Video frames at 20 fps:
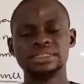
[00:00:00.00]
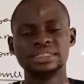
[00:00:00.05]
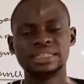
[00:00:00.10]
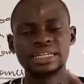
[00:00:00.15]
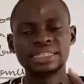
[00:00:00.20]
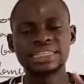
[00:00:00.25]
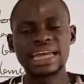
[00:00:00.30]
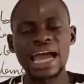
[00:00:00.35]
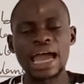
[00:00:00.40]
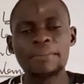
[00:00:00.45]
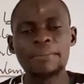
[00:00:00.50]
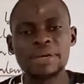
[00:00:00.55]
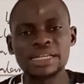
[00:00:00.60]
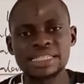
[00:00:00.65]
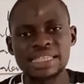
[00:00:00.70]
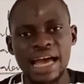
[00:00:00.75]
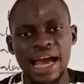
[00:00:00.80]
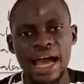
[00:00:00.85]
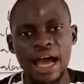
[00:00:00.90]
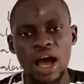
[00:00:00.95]
The
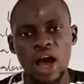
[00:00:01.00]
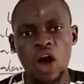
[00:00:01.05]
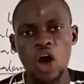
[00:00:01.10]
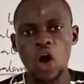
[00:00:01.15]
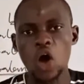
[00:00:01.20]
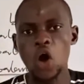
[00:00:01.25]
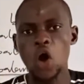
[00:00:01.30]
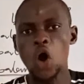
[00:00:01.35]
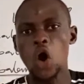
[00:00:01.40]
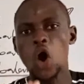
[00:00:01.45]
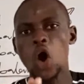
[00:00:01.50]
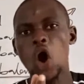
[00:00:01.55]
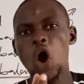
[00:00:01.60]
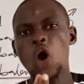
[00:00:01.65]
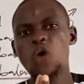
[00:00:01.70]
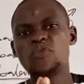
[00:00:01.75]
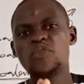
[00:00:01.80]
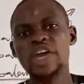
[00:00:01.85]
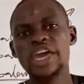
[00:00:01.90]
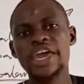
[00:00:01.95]
diameter
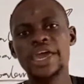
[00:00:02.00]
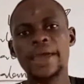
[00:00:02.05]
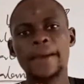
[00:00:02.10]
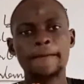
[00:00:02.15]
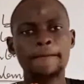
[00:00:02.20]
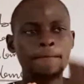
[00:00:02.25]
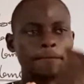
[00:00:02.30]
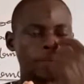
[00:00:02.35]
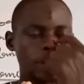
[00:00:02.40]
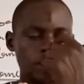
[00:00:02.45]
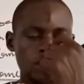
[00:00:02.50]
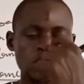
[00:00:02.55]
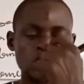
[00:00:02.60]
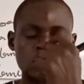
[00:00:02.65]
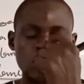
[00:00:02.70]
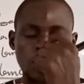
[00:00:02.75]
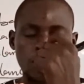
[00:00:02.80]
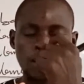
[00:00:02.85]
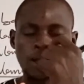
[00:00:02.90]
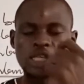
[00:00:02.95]
of a
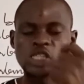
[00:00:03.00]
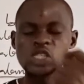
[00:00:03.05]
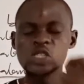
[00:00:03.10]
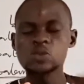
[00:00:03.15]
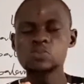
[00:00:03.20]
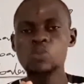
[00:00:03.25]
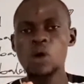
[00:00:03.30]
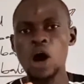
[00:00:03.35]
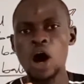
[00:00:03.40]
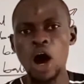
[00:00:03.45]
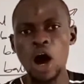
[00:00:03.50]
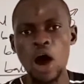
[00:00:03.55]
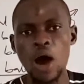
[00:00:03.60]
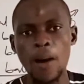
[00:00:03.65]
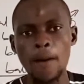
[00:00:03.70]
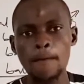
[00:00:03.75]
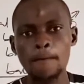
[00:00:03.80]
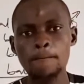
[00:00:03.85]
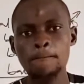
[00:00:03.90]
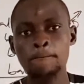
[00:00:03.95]

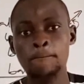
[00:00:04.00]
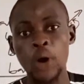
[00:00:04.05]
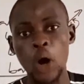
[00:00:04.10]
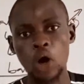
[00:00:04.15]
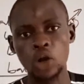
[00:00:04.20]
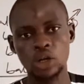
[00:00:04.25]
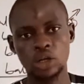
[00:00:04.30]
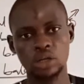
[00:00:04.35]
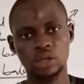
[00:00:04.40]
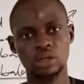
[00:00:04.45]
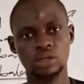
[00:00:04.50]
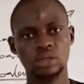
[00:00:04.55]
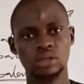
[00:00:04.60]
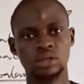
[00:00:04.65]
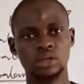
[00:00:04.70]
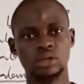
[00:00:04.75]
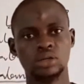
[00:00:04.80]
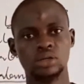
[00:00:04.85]
small ball.